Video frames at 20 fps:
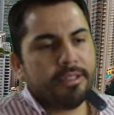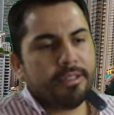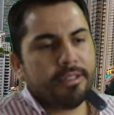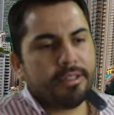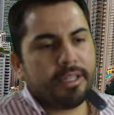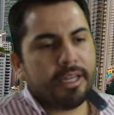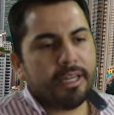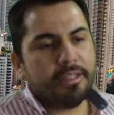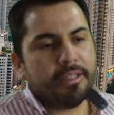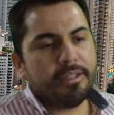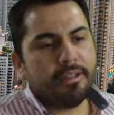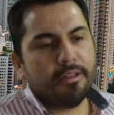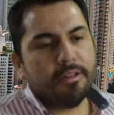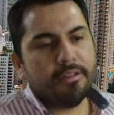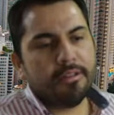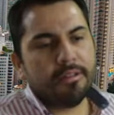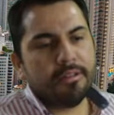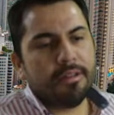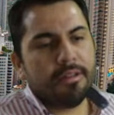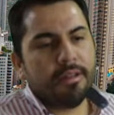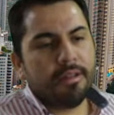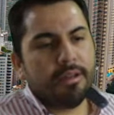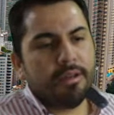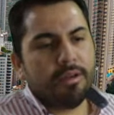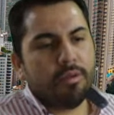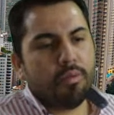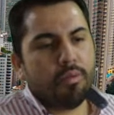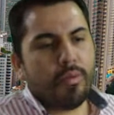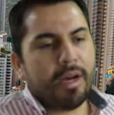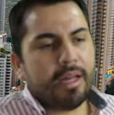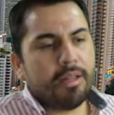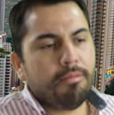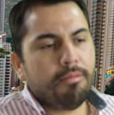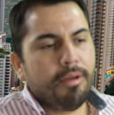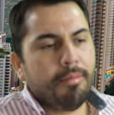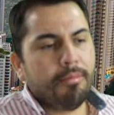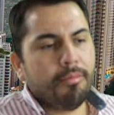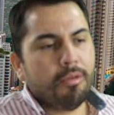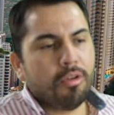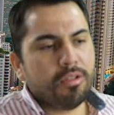titled What We
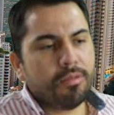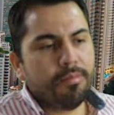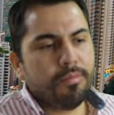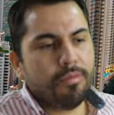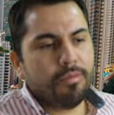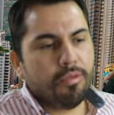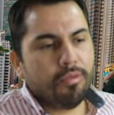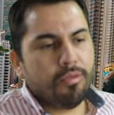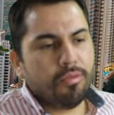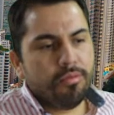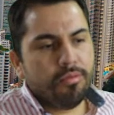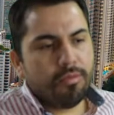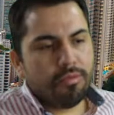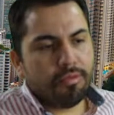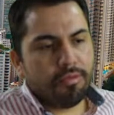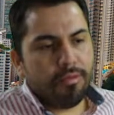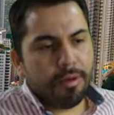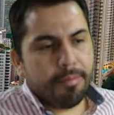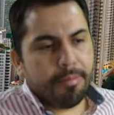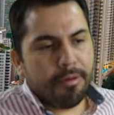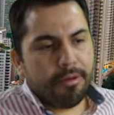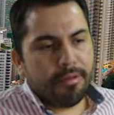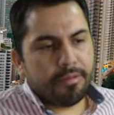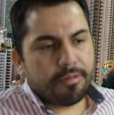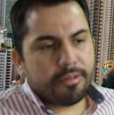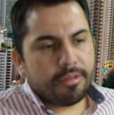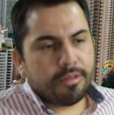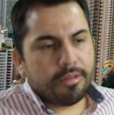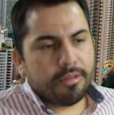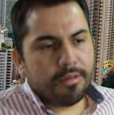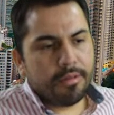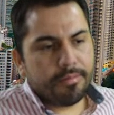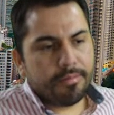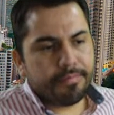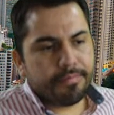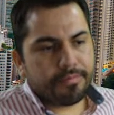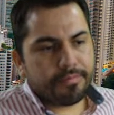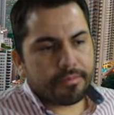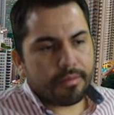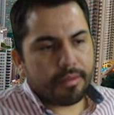Must Do to Rebuild.
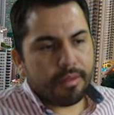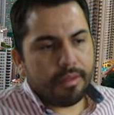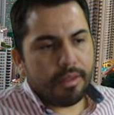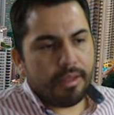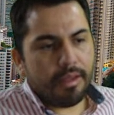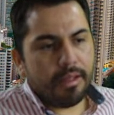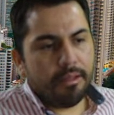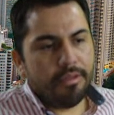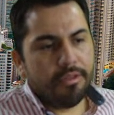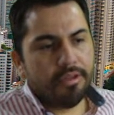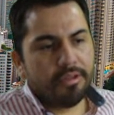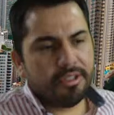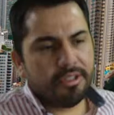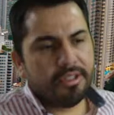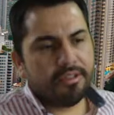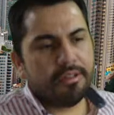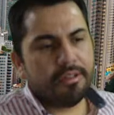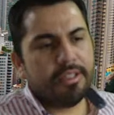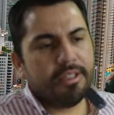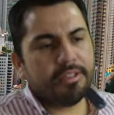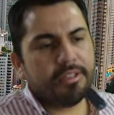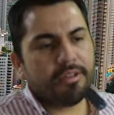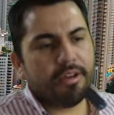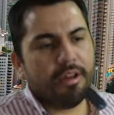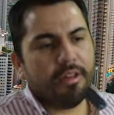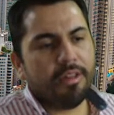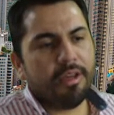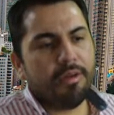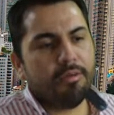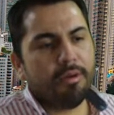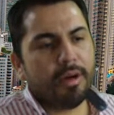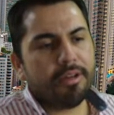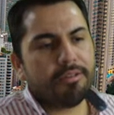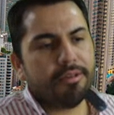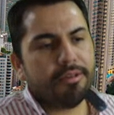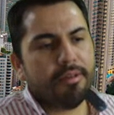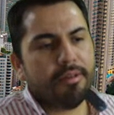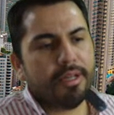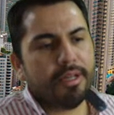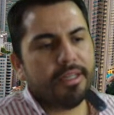The study was
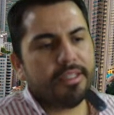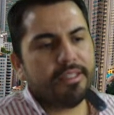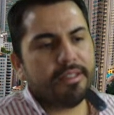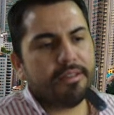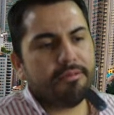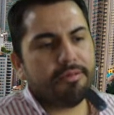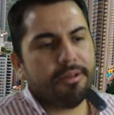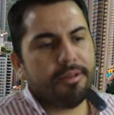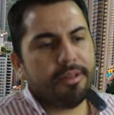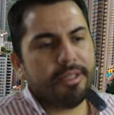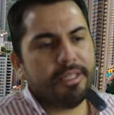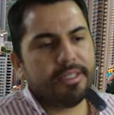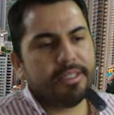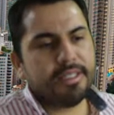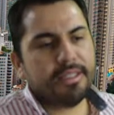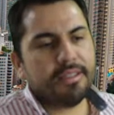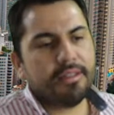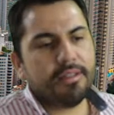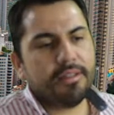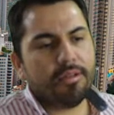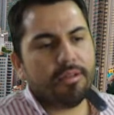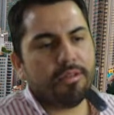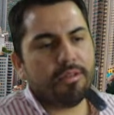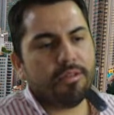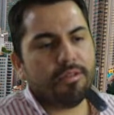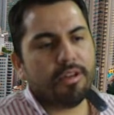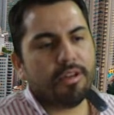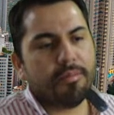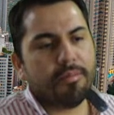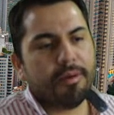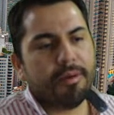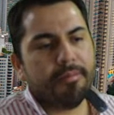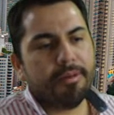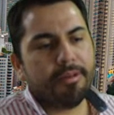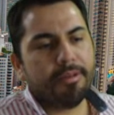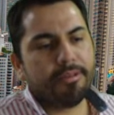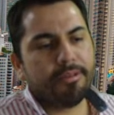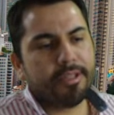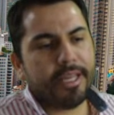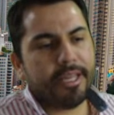released on
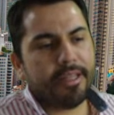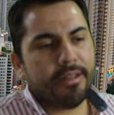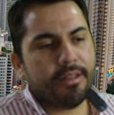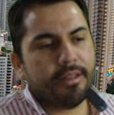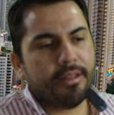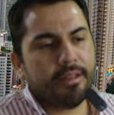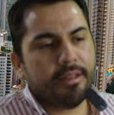November 10.